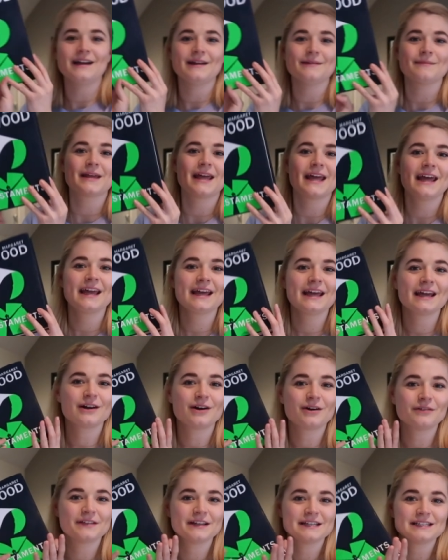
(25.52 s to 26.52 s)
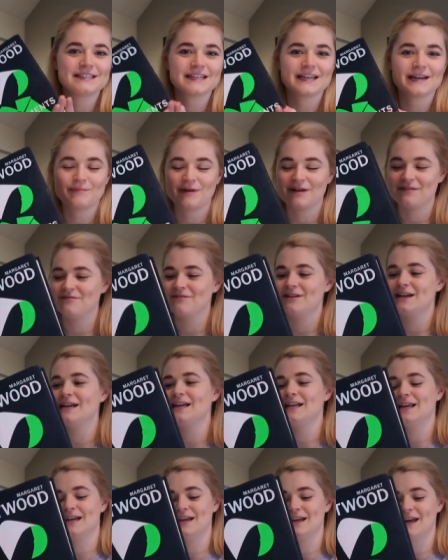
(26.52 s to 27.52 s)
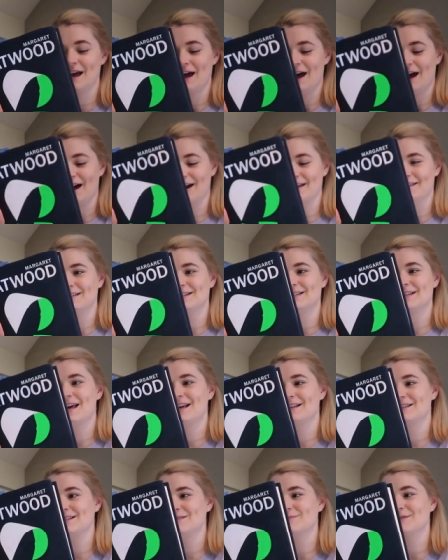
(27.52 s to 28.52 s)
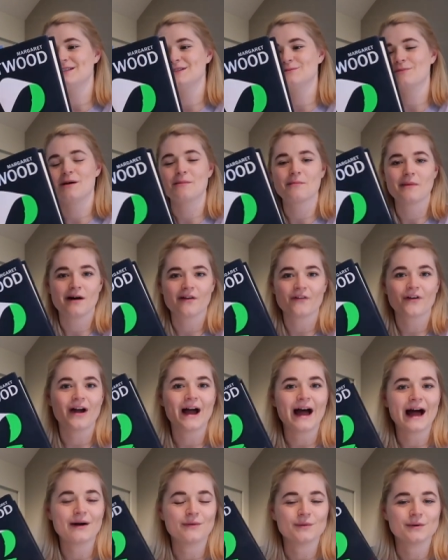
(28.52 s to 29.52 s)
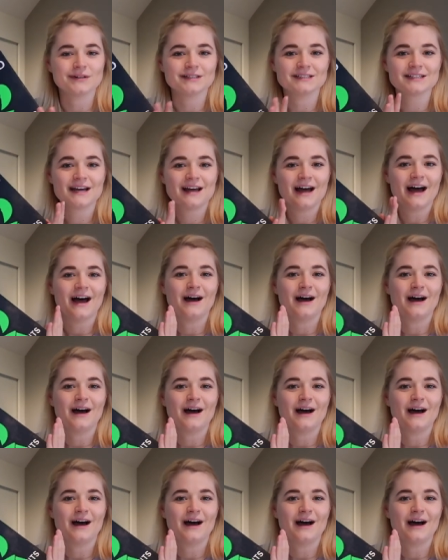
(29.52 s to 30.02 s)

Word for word: I am kicking off this year by reading The Testaments by Margaret Atwood.